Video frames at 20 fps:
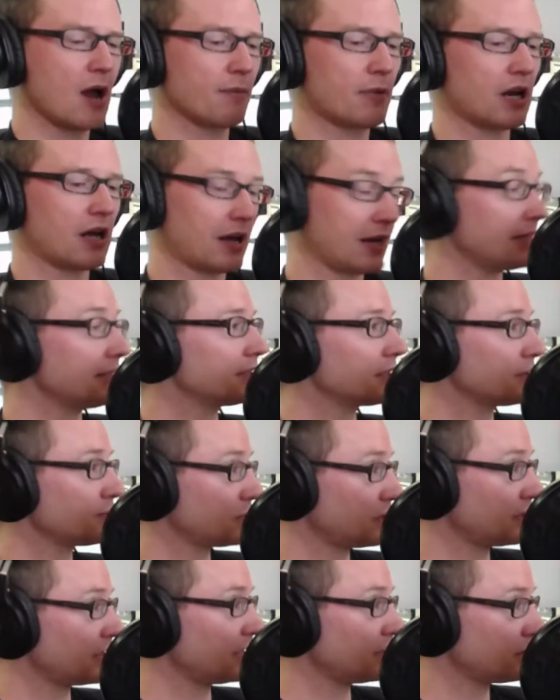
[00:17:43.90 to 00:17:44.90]
But in
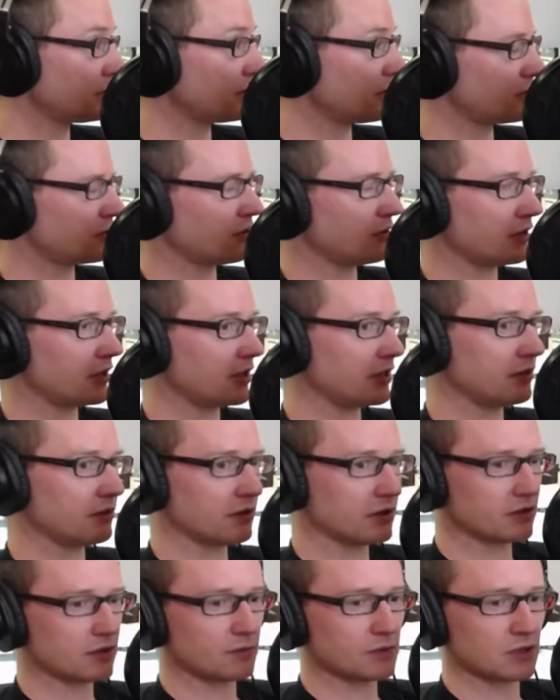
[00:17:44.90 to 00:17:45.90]
terms of in
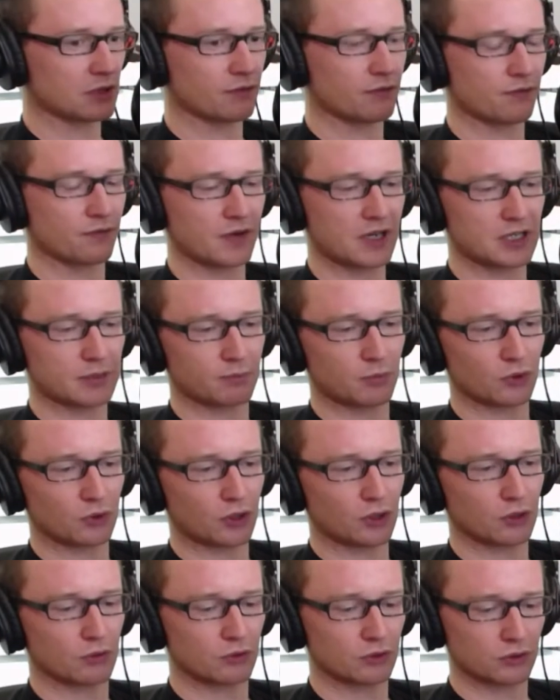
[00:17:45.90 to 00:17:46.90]
terms of the Facebook
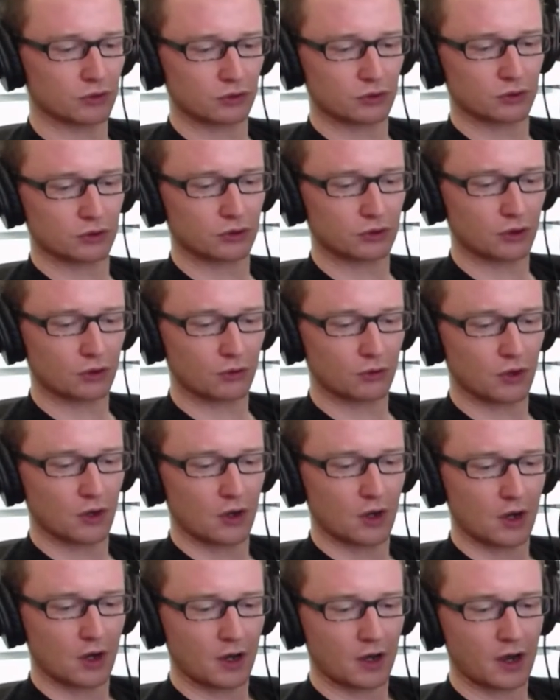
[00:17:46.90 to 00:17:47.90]
users,
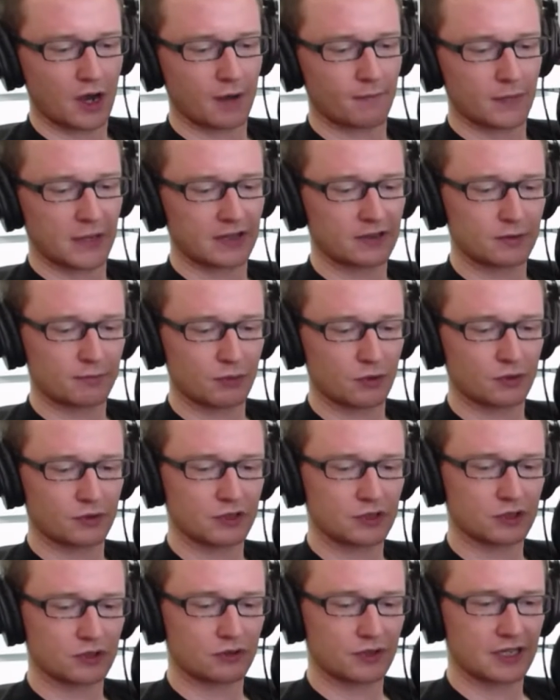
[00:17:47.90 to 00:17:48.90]
it's important
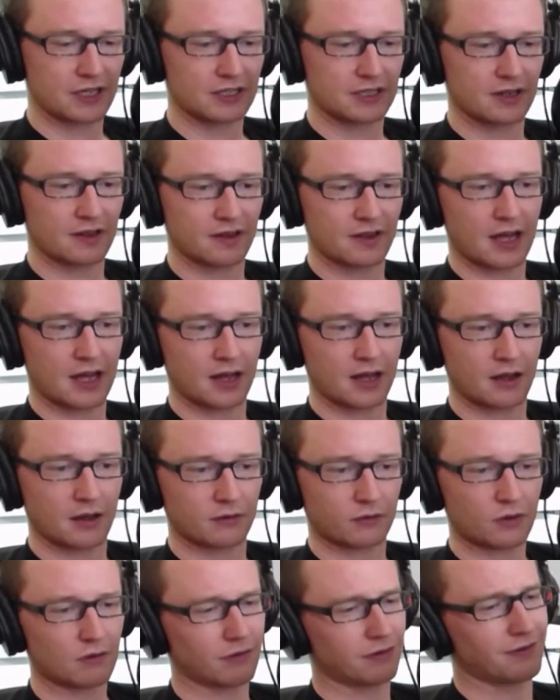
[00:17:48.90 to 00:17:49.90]
to stress that
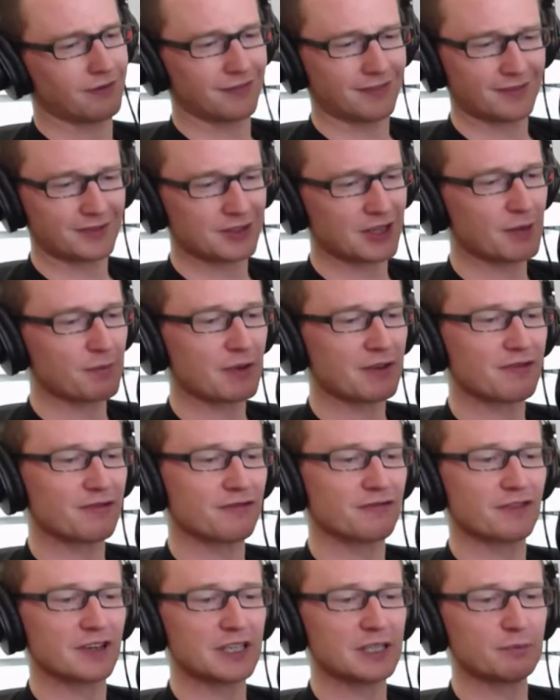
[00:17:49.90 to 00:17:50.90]
typing
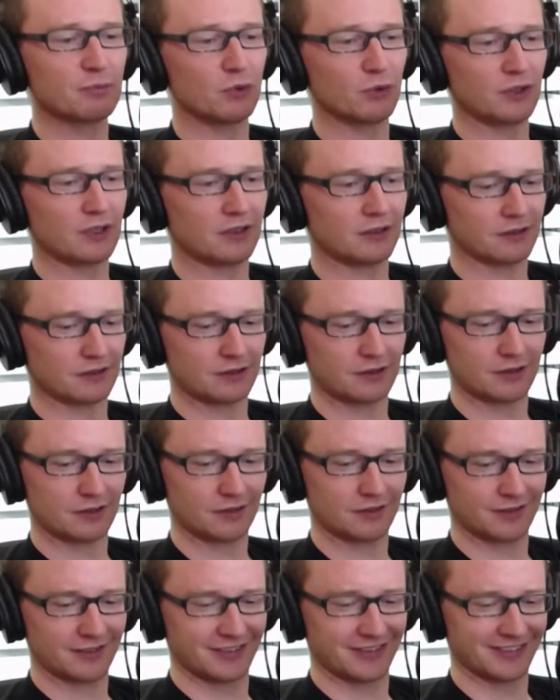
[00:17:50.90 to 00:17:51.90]
Facebook in as
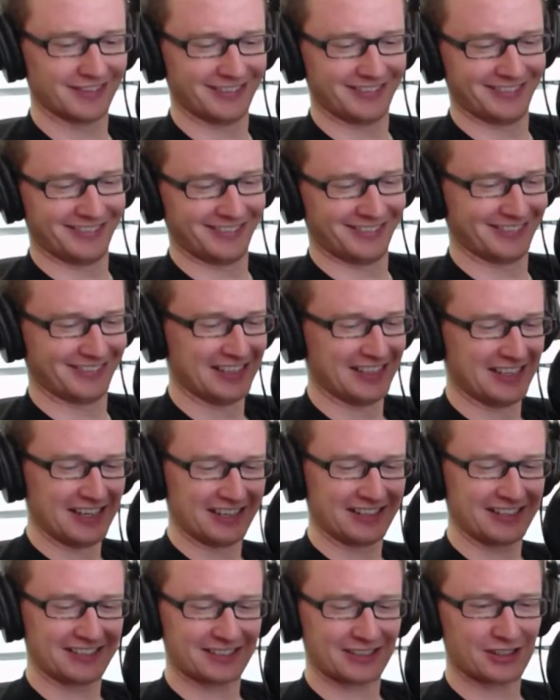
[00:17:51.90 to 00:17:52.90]

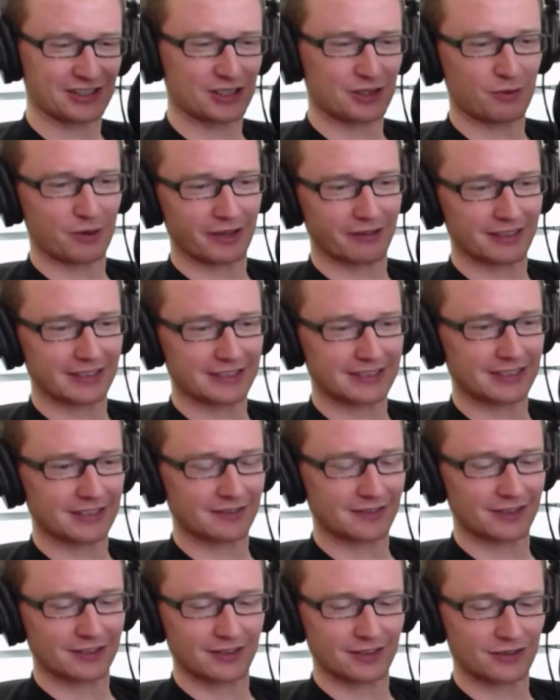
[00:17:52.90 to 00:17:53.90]
the search query instead
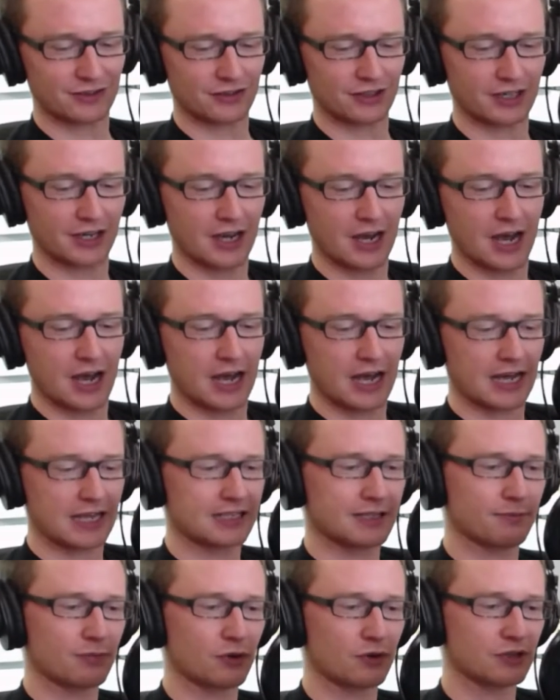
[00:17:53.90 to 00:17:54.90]
of the country.
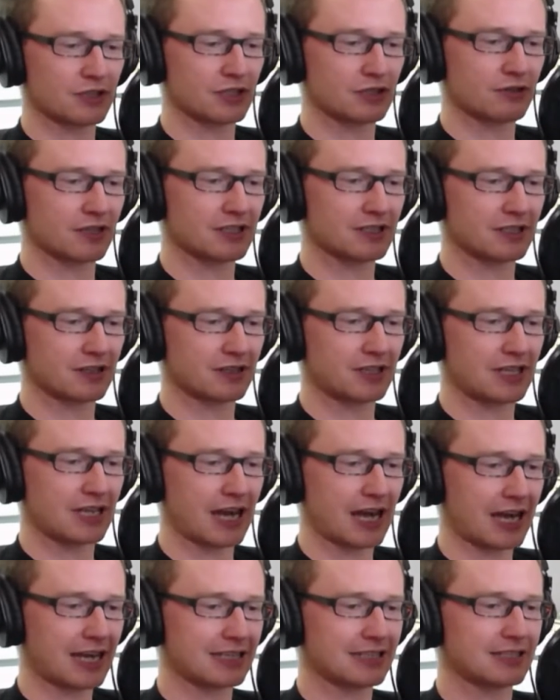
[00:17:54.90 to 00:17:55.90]
It's important to stress that
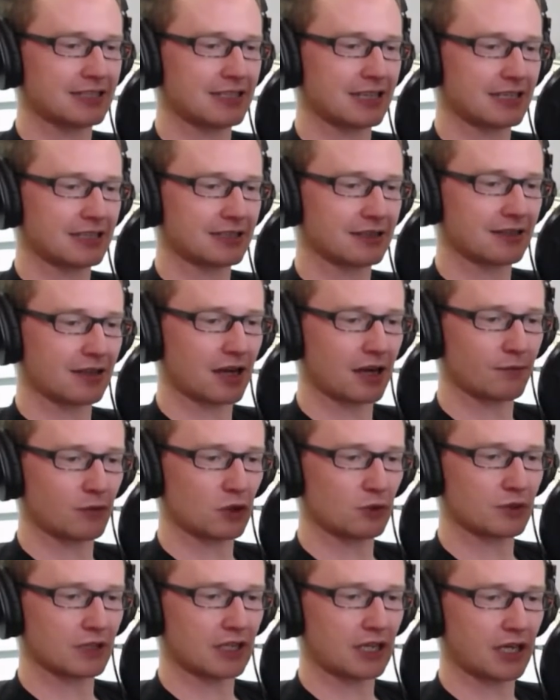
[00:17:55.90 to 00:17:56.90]
the ad data that I'm
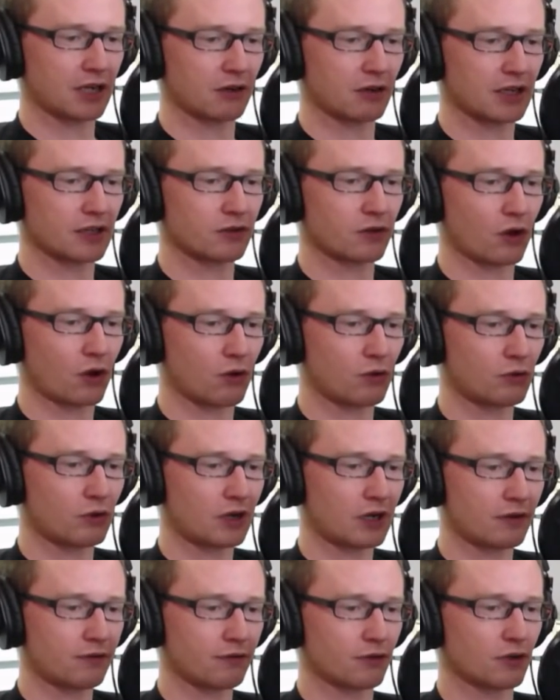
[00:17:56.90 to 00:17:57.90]
using here is
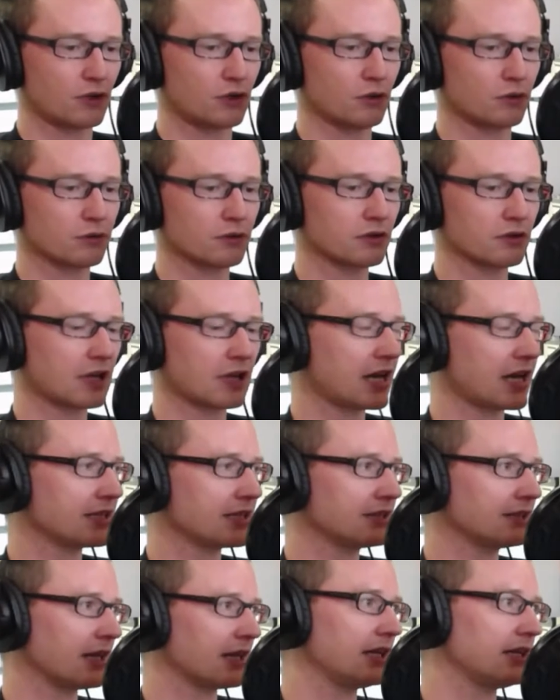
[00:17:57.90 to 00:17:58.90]
only for users
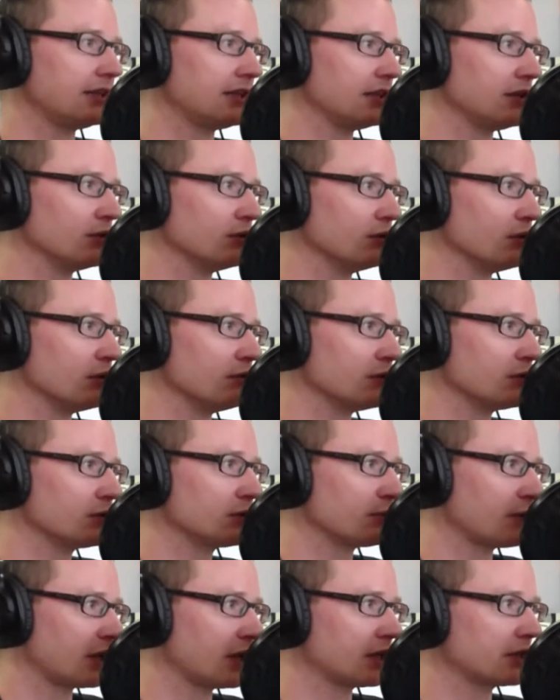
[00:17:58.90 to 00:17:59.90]
aged 18 or over.
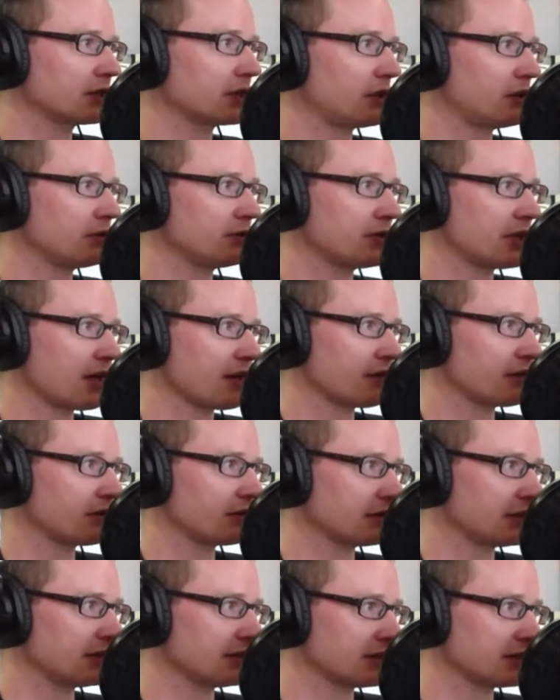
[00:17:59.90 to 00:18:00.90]
So it excludes that
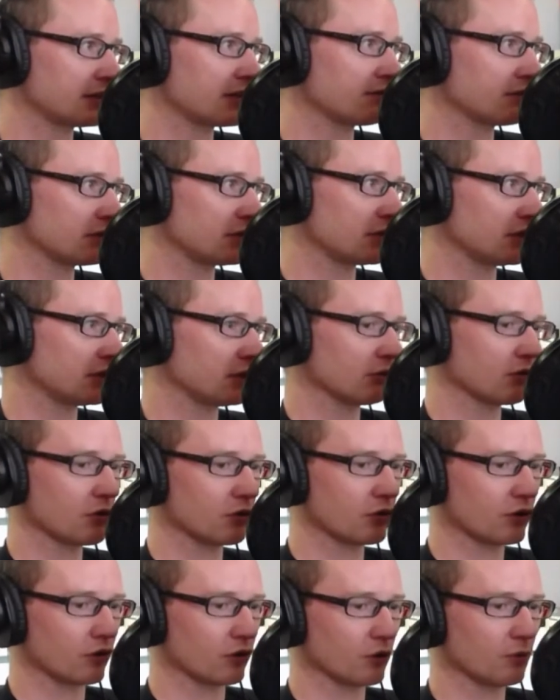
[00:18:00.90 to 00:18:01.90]
13 to
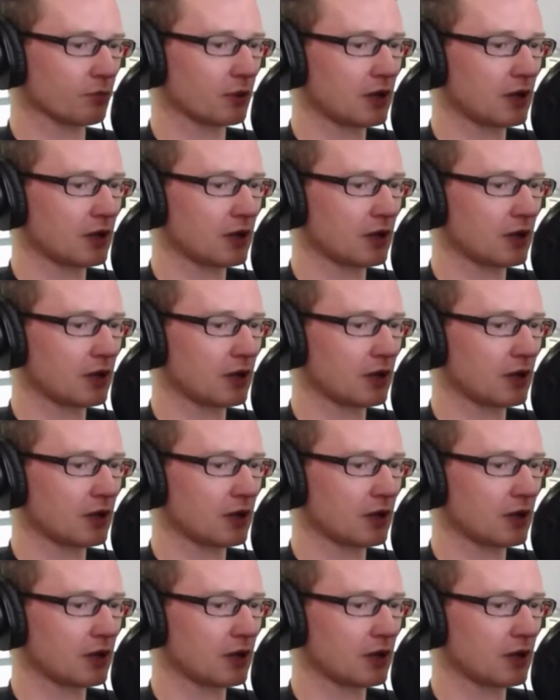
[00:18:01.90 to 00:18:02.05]
17-year-old group.